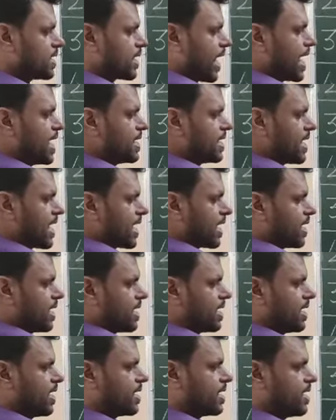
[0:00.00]
90 angle
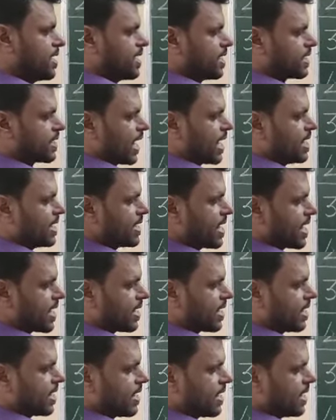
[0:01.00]
here, 90
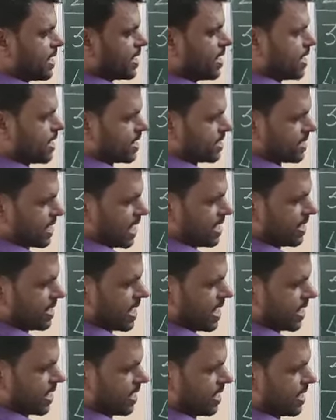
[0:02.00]
angle here, 90
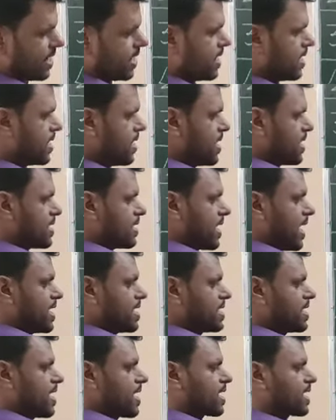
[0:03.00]
angle here,
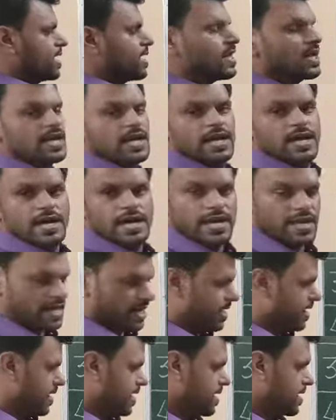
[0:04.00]
90 angle
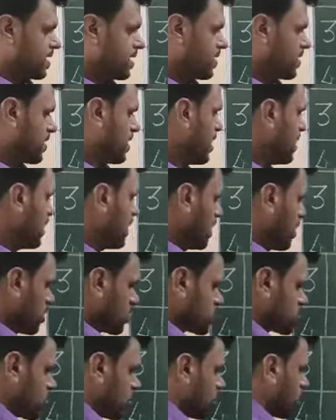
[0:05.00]
here. Okay.
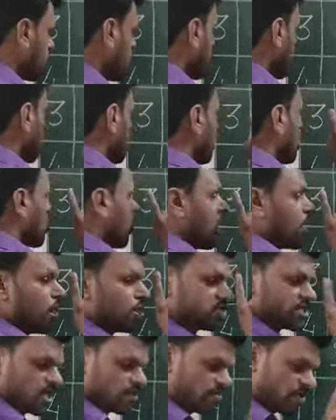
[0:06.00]
So
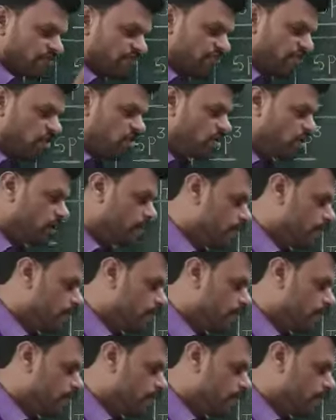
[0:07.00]
coordination number 4,